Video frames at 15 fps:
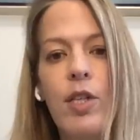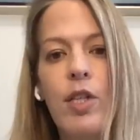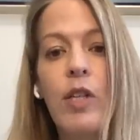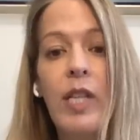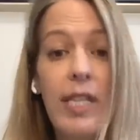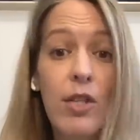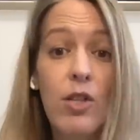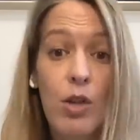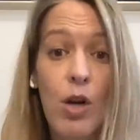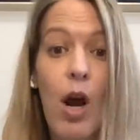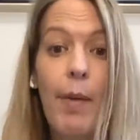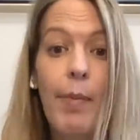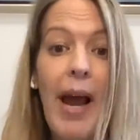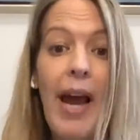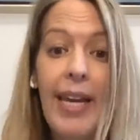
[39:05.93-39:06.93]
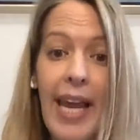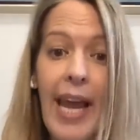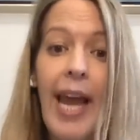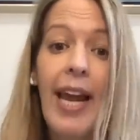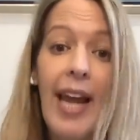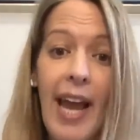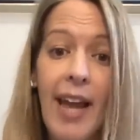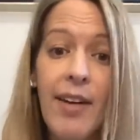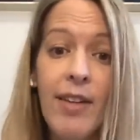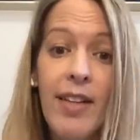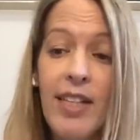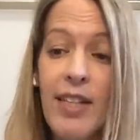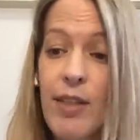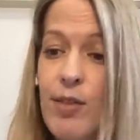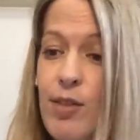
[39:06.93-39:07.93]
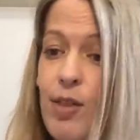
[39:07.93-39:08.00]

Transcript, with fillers: You need to stop. I can't handle it.